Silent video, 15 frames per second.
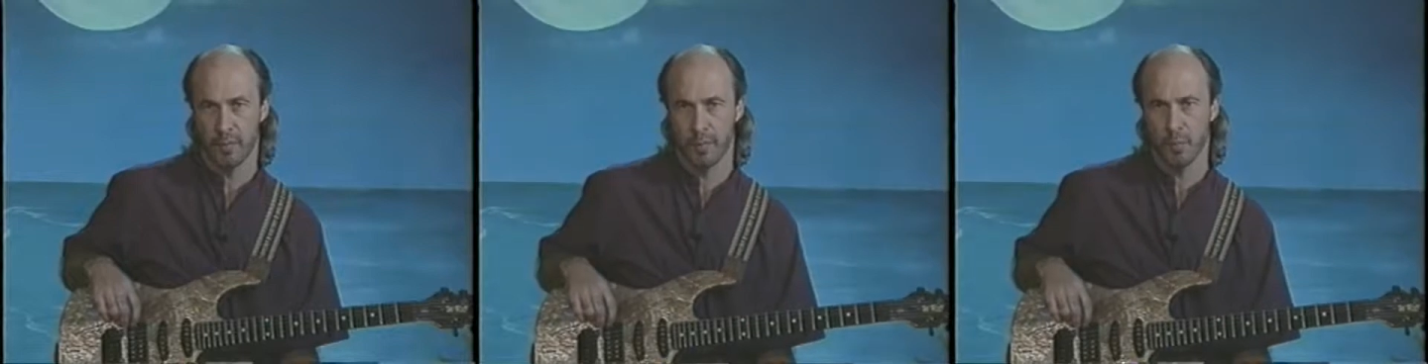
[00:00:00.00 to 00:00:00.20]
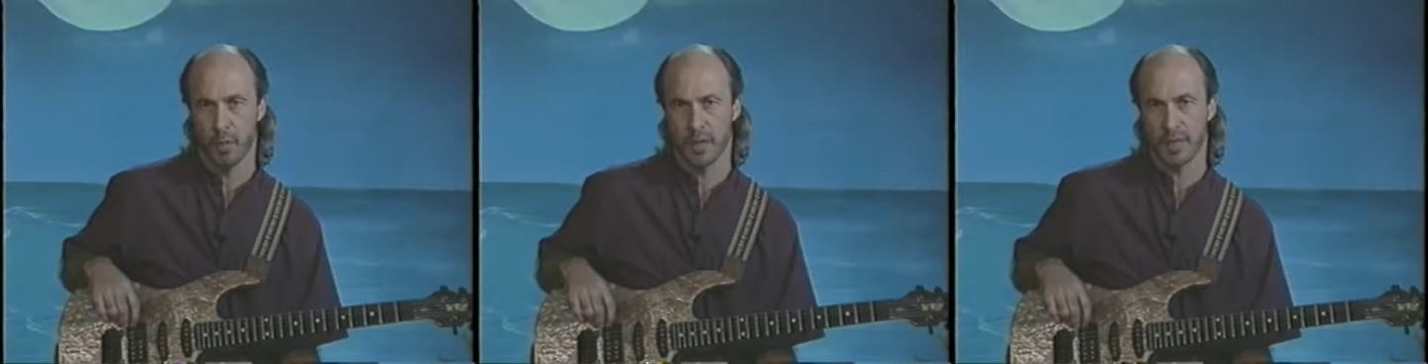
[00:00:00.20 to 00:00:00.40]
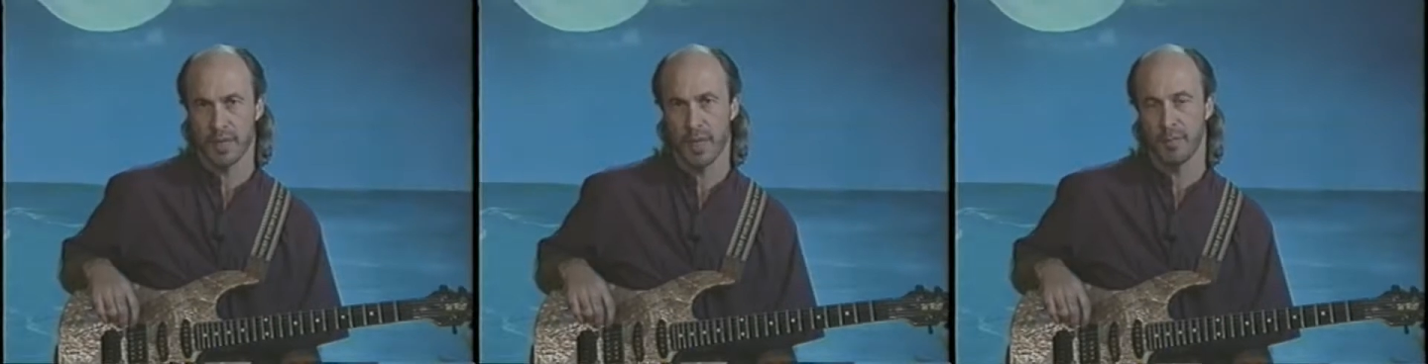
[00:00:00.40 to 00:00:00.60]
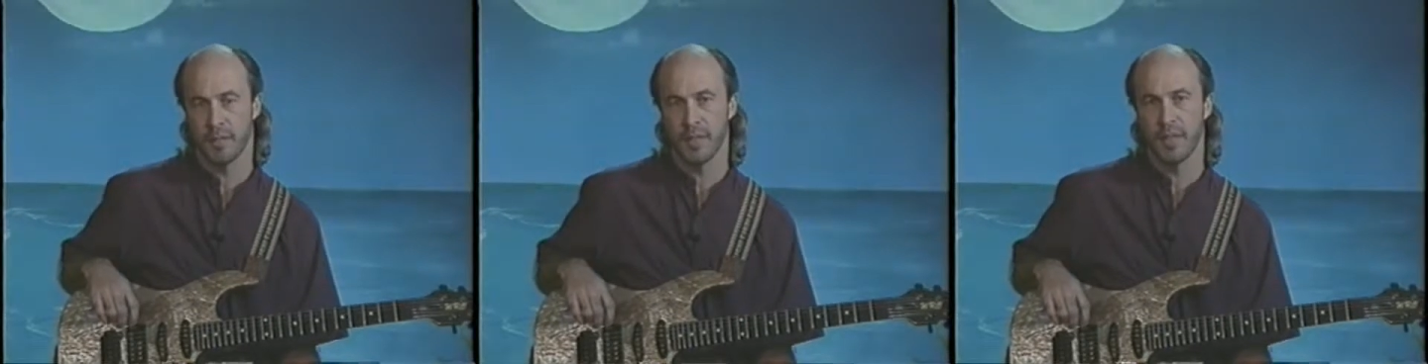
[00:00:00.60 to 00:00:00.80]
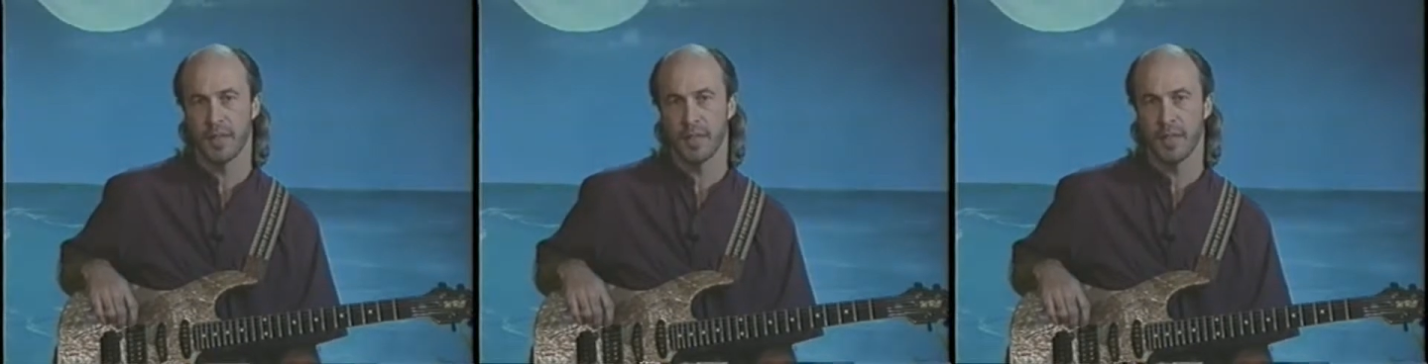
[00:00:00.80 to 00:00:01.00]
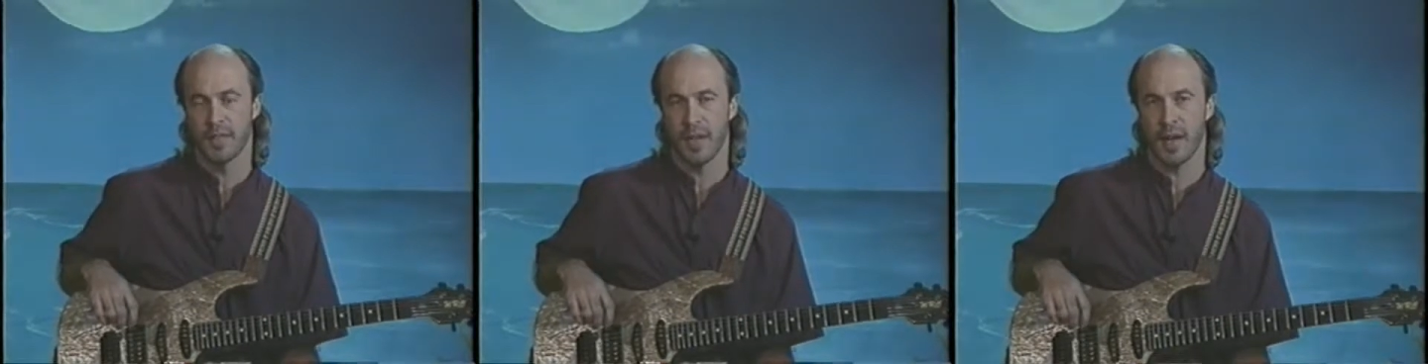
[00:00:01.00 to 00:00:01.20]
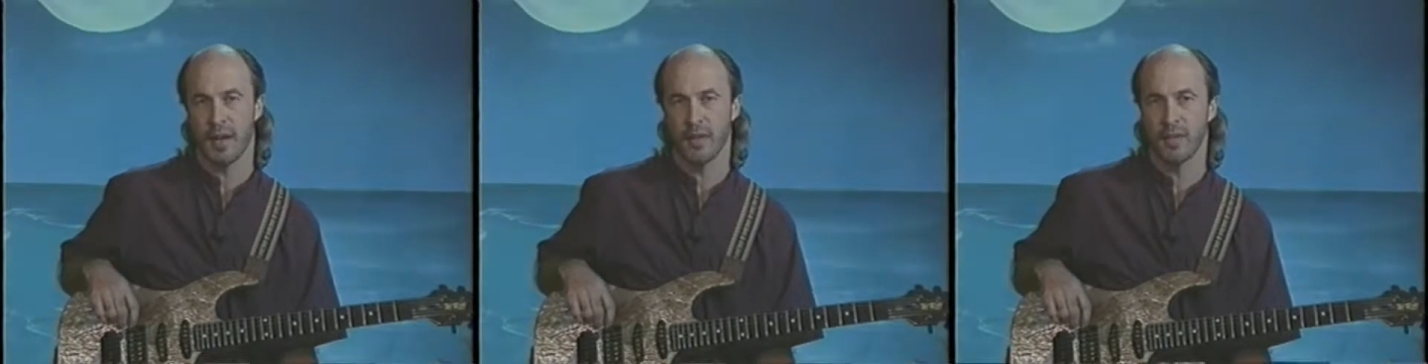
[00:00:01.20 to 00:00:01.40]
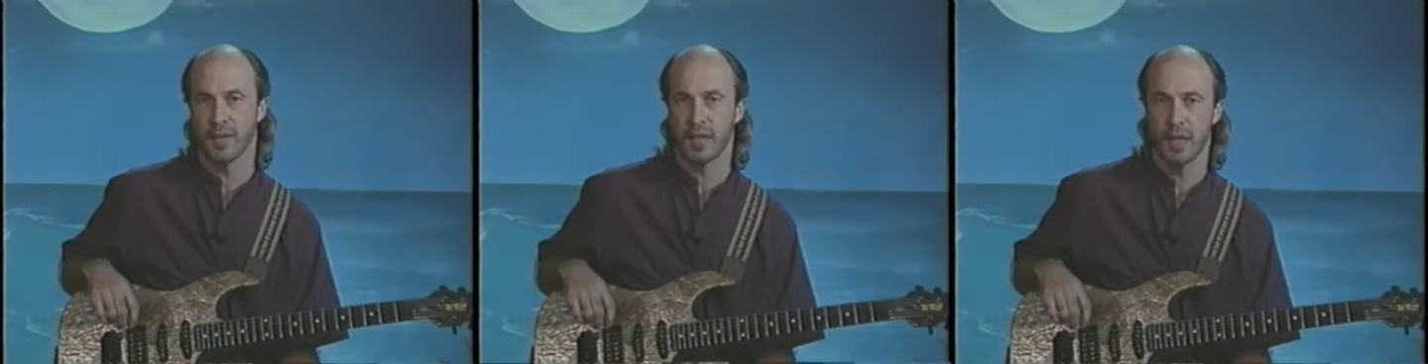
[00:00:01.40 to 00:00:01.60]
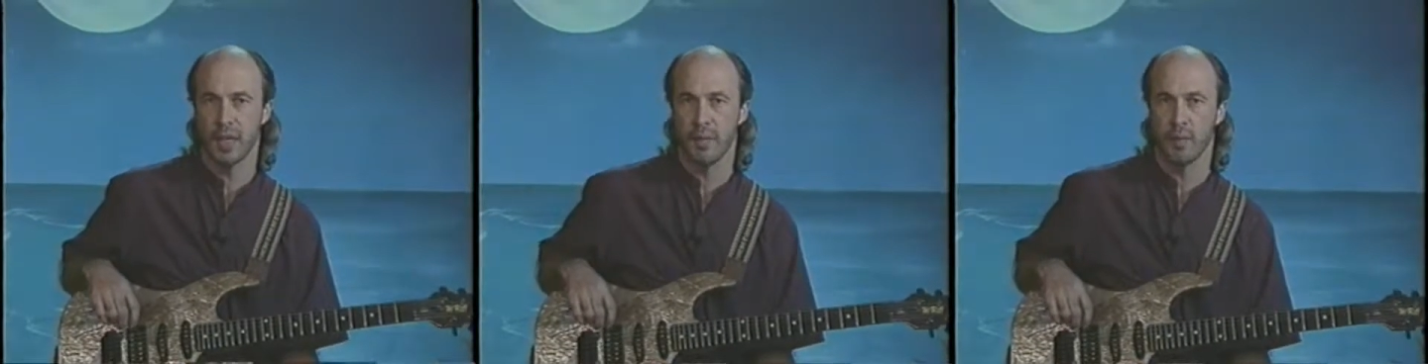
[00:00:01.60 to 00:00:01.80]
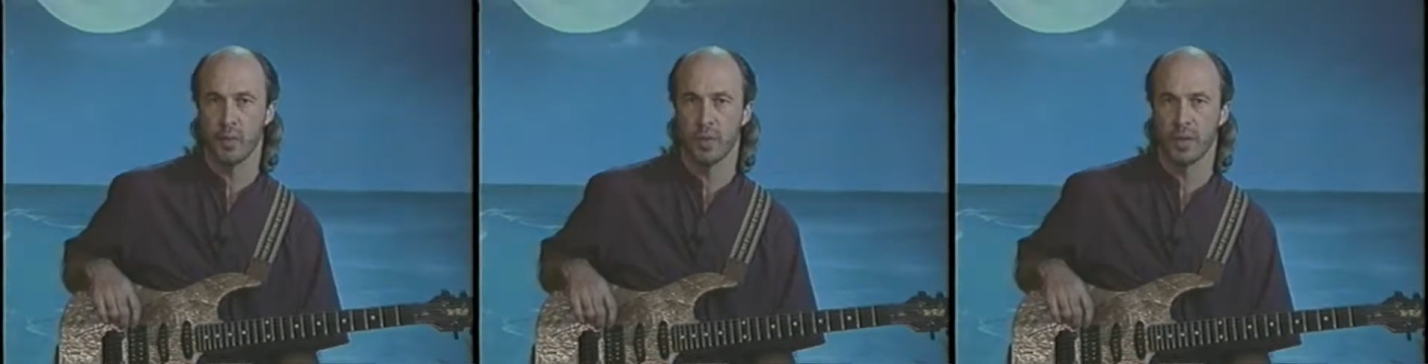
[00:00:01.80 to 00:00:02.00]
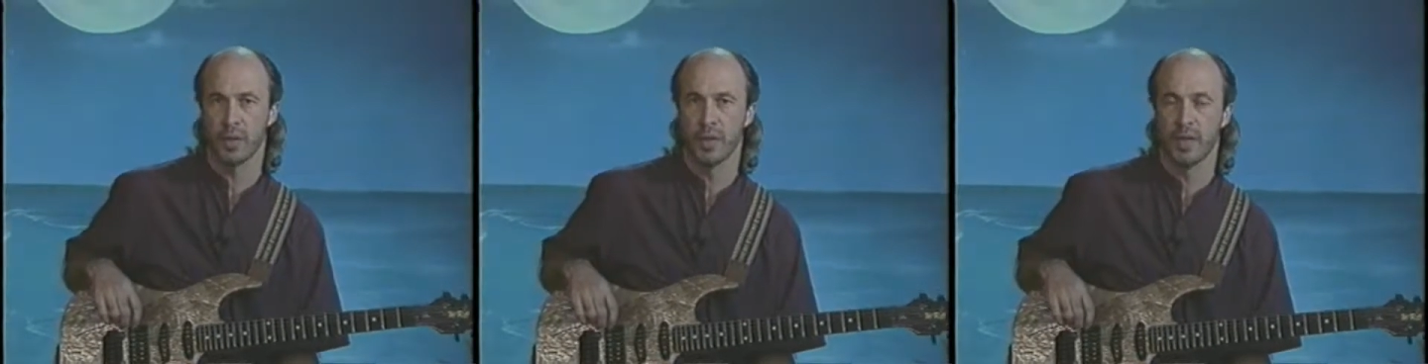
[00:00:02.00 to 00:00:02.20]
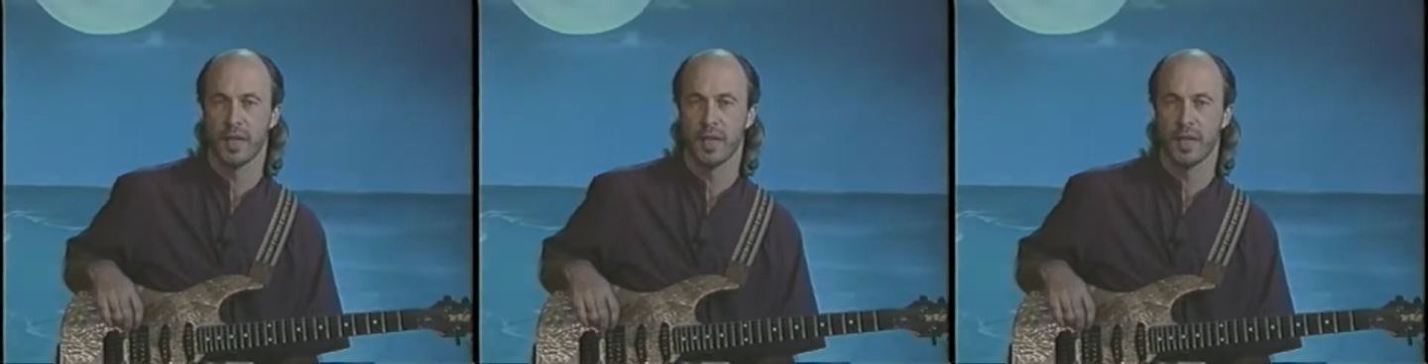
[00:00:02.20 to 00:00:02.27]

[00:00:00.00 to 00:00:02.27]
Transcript: but what has happened to the guitar and the keyboard